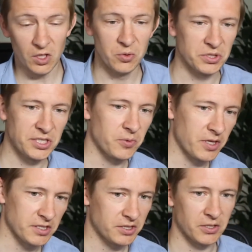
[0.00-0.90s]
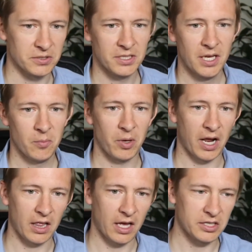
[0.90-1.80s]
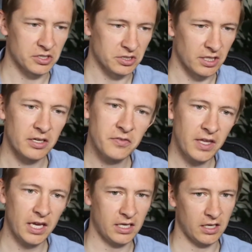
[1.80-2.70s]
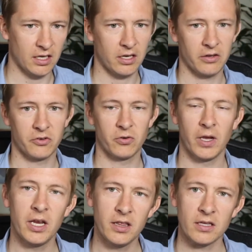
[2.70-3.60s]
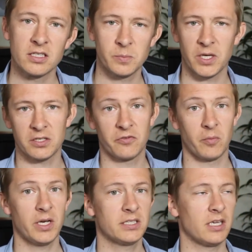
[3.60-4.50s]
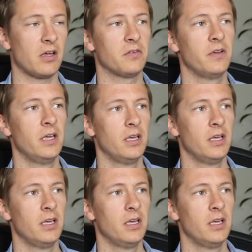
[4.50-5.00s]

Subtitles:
We'll see where this goes. But I just love the idea of creating this space for myself